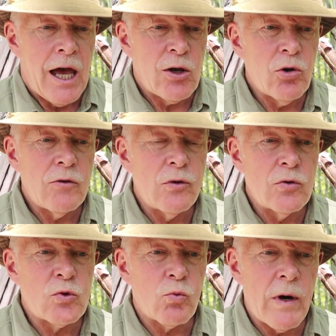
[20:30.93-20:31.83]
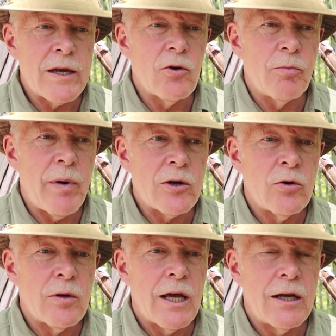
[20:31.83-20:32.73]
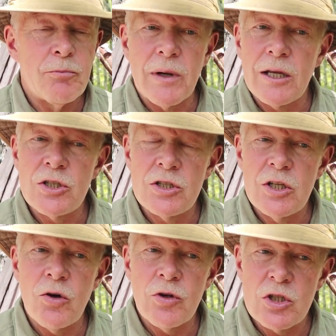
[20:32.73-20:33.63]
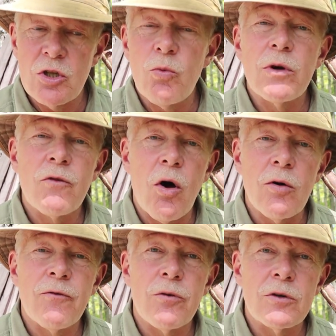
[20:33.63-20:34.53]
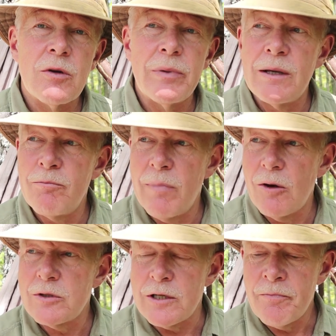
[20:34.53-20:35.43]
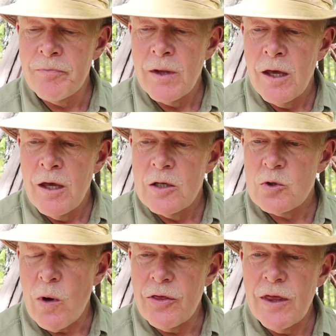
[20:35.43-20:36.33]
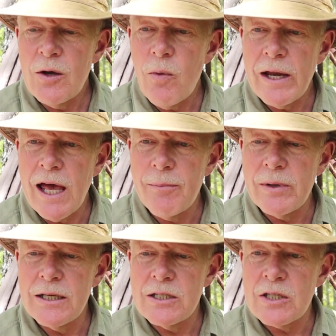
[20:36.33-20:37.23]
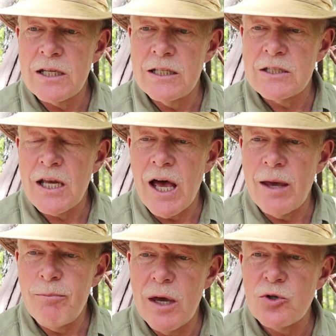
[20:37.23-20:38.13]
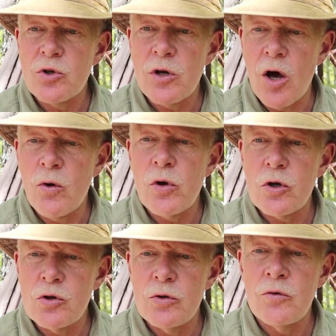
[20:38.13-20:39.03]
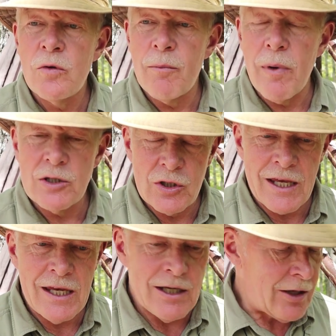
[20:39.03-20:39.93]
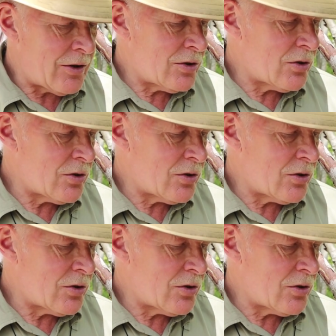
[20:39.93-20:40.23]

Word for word: I could have used regular butter, and but I still, this still would have called for it to be melted. So I think what happened is, is I measured out too much ghee.